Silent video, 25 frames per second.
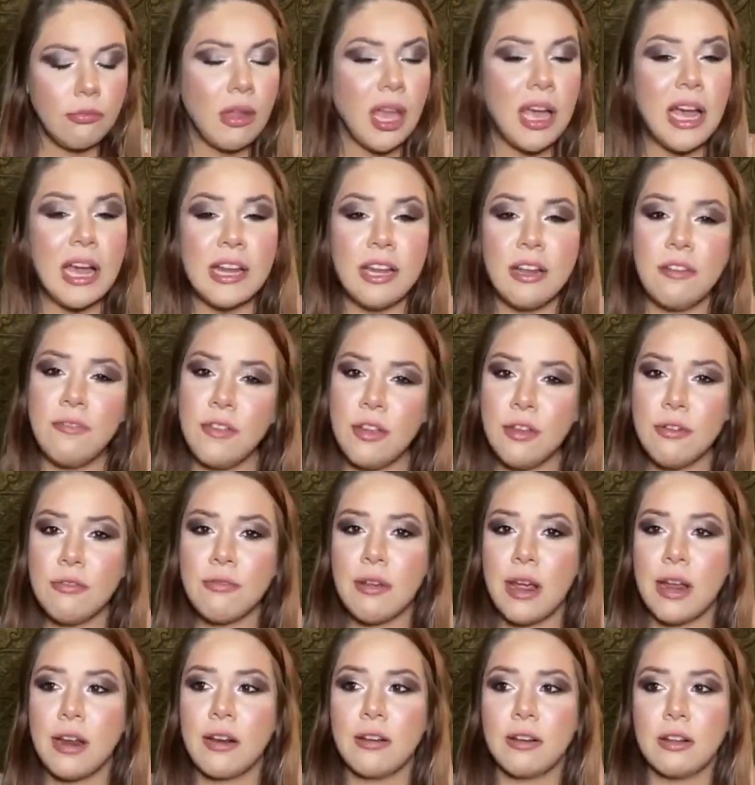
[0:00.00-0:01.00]
And if you
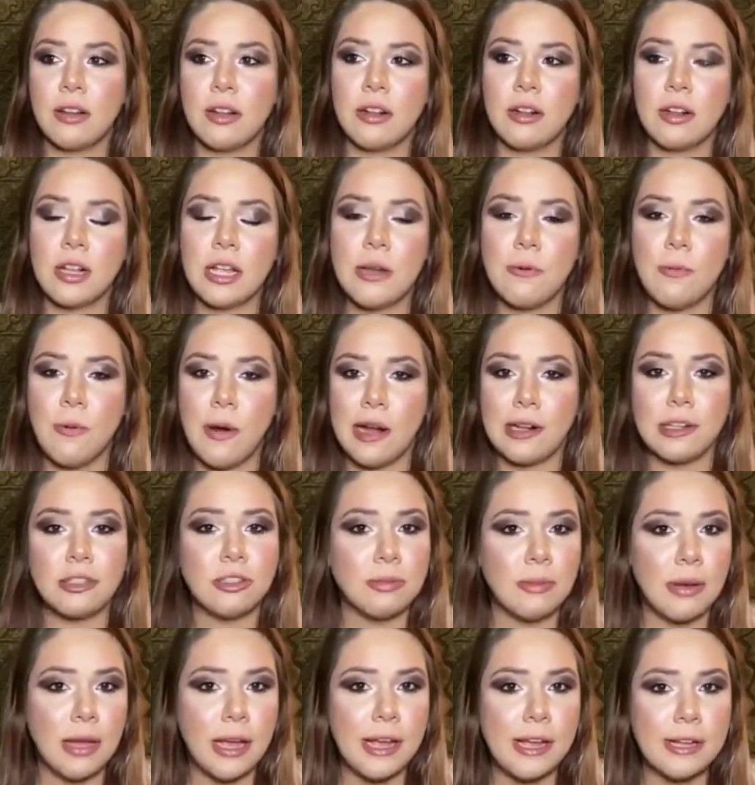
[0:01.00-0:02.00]
regularly watch
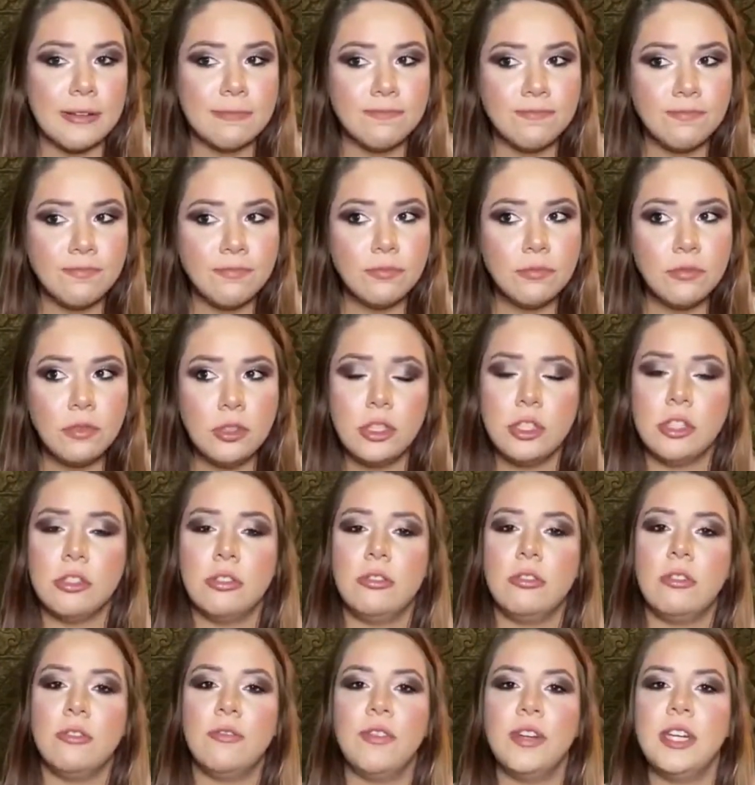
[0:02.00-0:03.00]
my
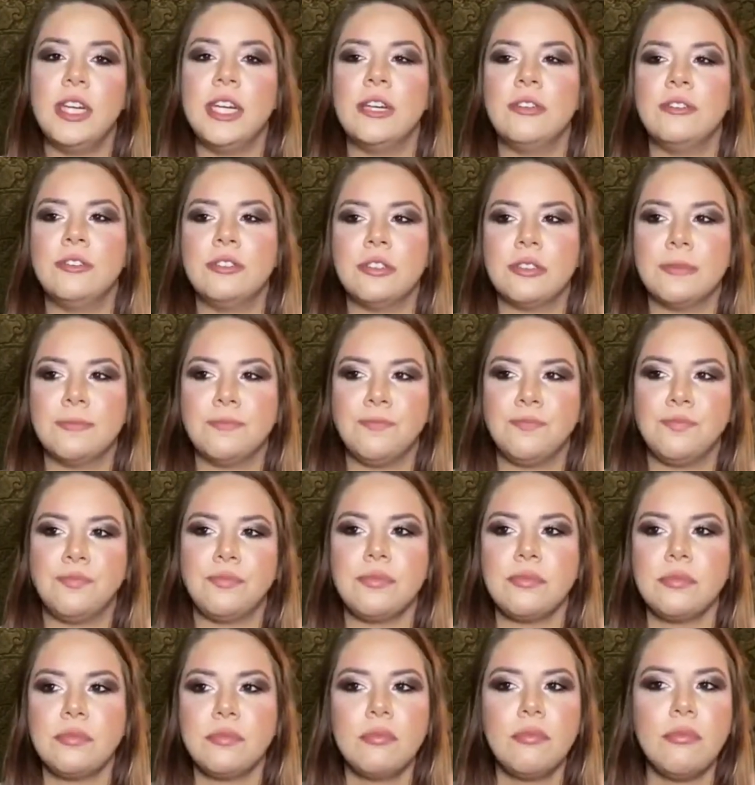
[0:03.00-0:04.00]
YouTube videos,
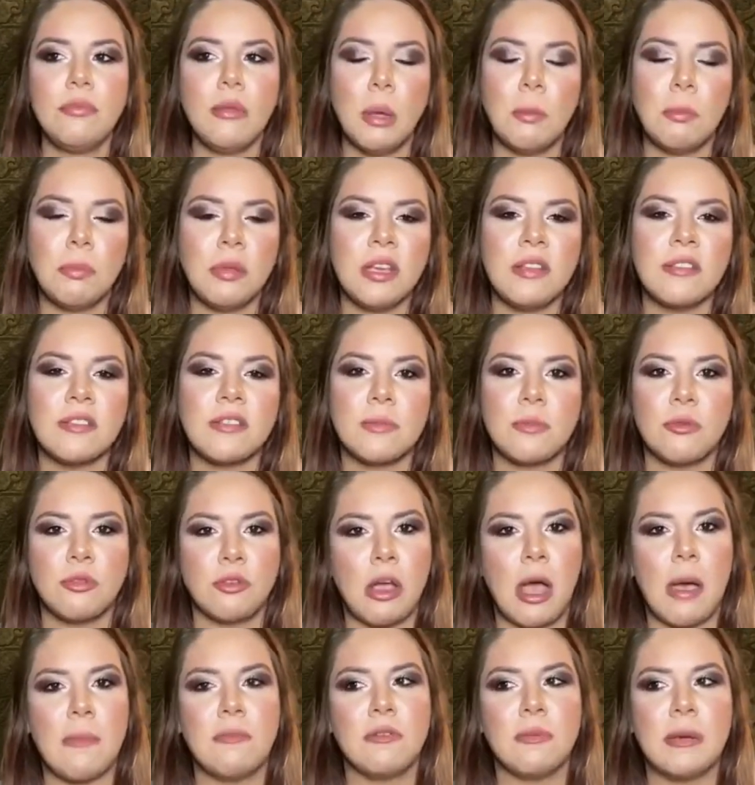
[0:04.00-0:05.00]
please
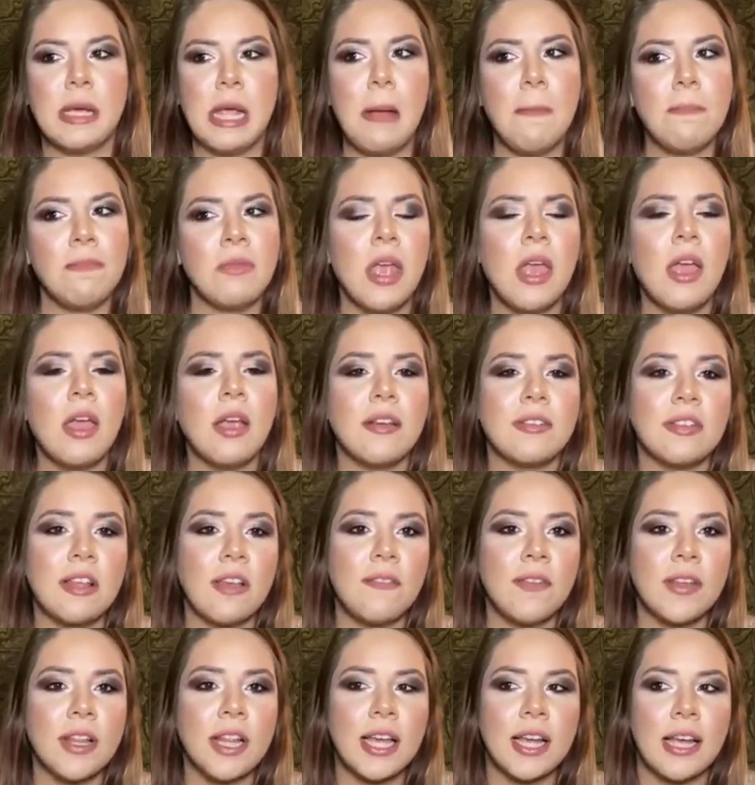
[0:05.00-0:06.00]
subscribe to me, because I
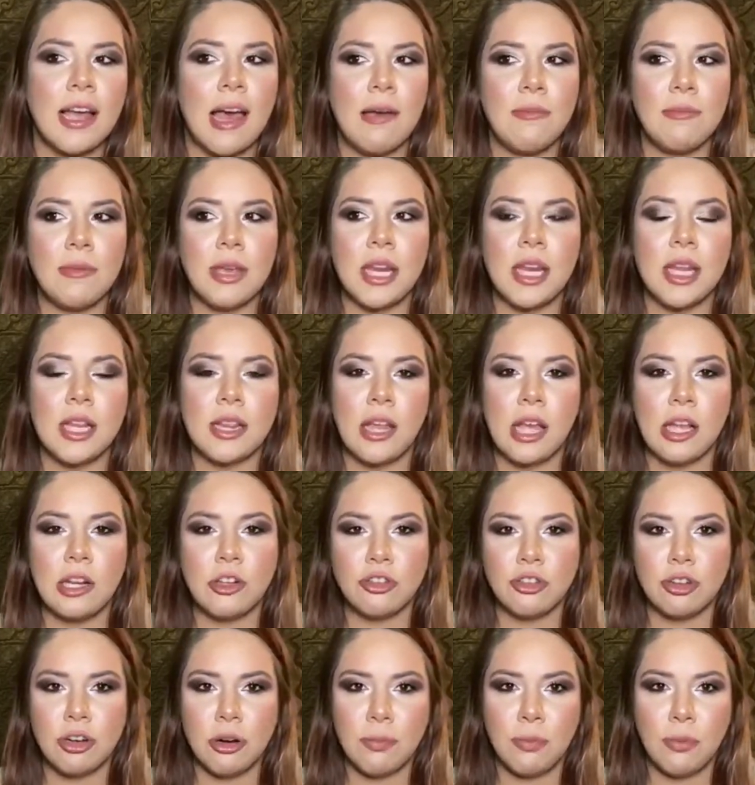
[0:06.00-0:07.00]
feel like I'm getting like
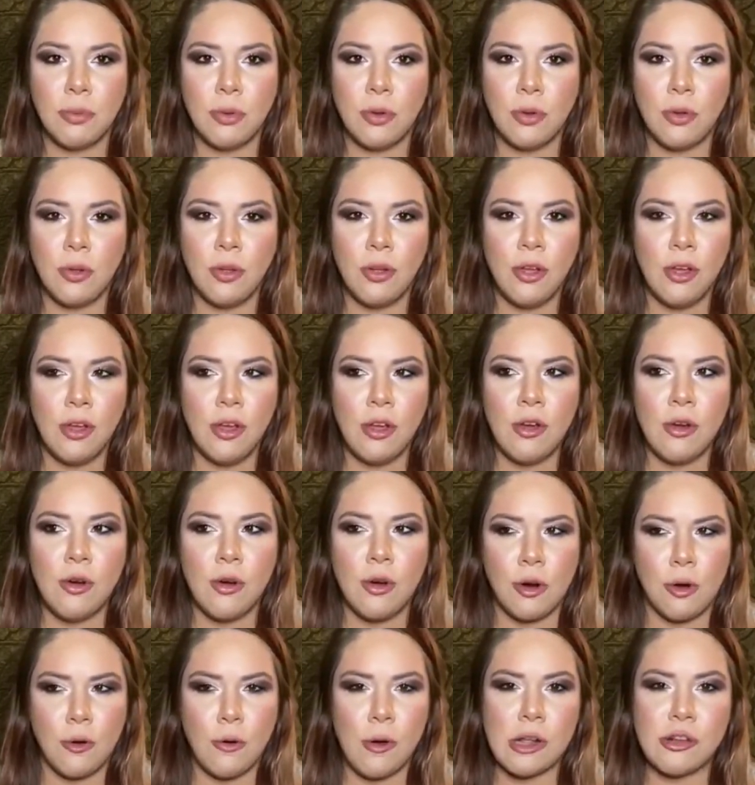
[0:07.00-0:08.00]
triple
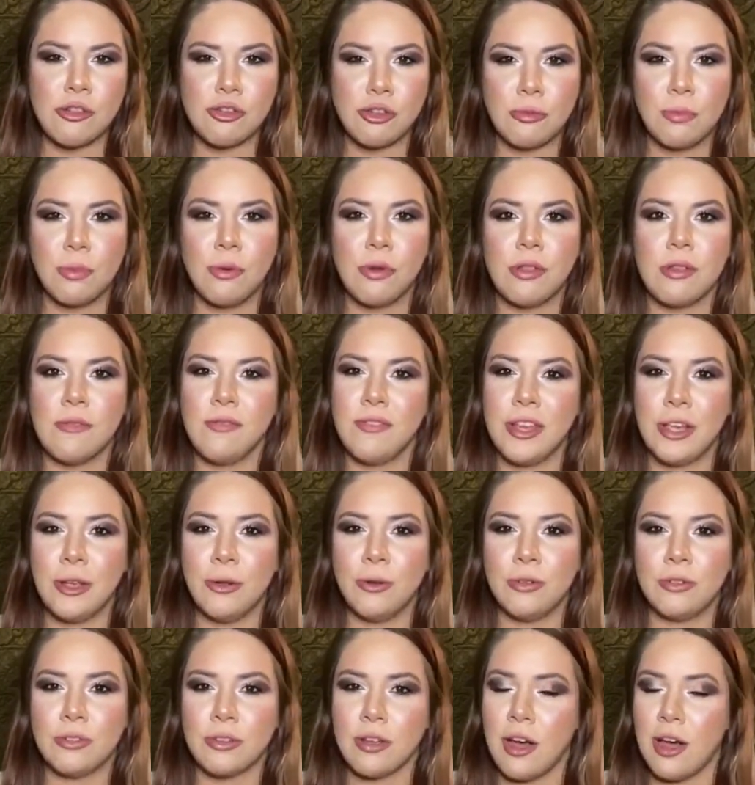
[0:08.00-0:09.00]
or quadruple the
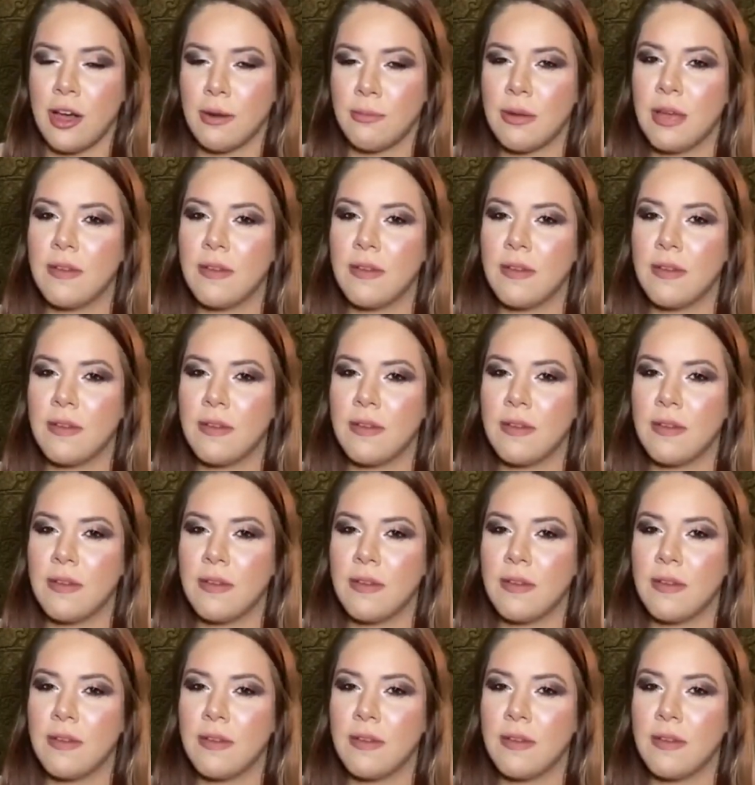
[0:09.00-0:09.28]
views on my